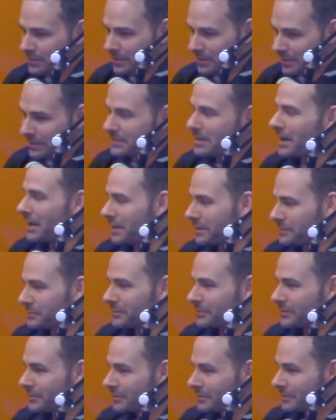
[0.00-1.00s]
at
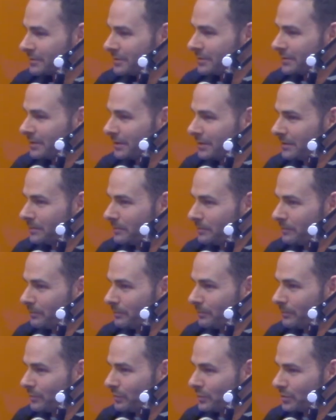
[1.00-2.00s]
times
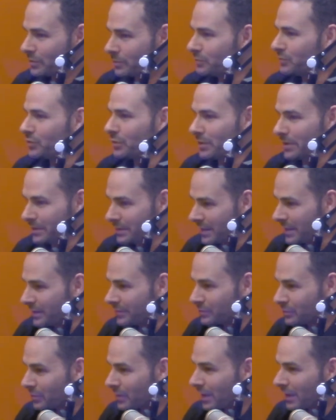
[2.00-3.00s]
some joy in that
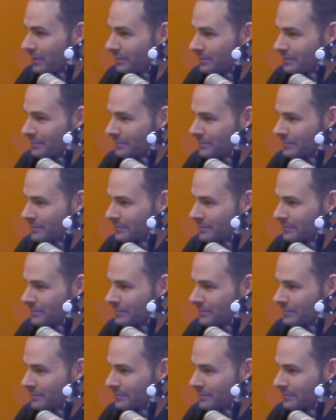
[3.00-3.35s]
as well.